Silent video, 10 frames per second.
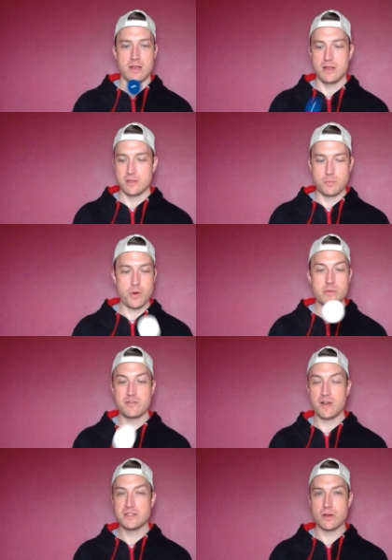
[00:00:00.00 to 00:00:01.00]
You'll probably
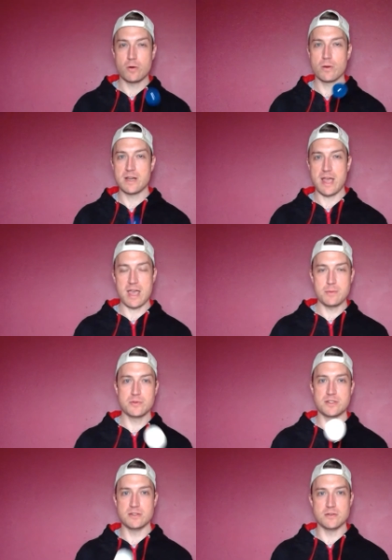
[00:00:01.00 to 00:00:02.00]
find you're already able
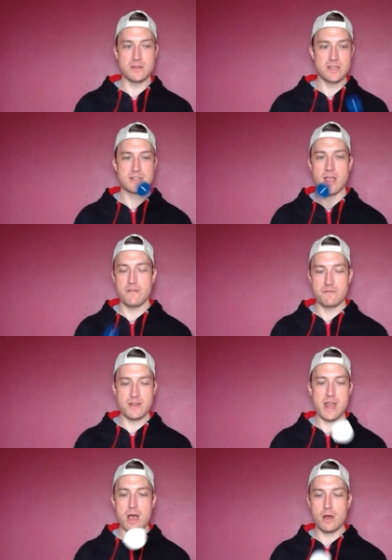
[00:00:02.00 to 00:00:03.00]
to do this. For
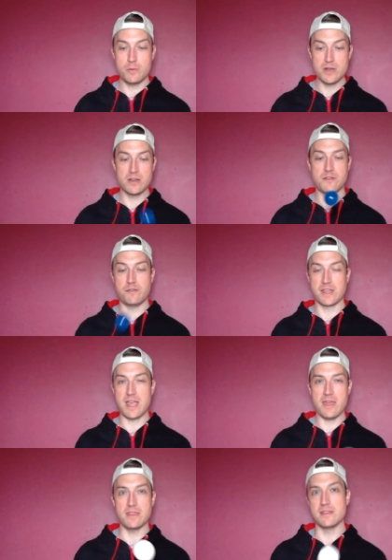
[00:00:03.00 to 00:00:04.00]
now, I want you to
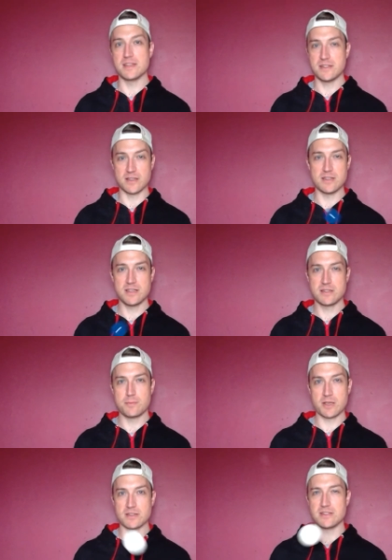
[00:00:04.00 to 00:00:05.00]
forget that this exists
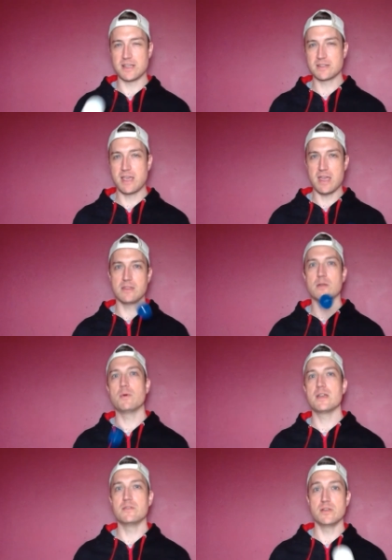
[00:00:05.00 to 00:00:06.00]
because it does get in the
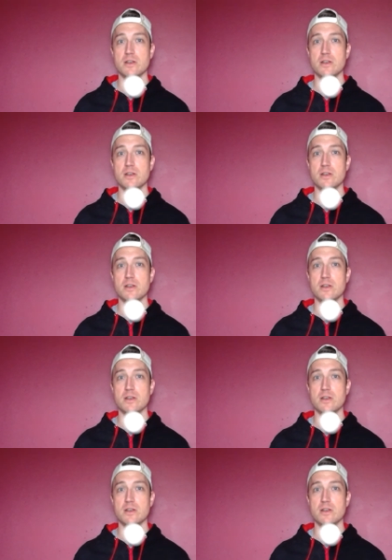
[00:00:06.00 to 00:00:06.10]
way of you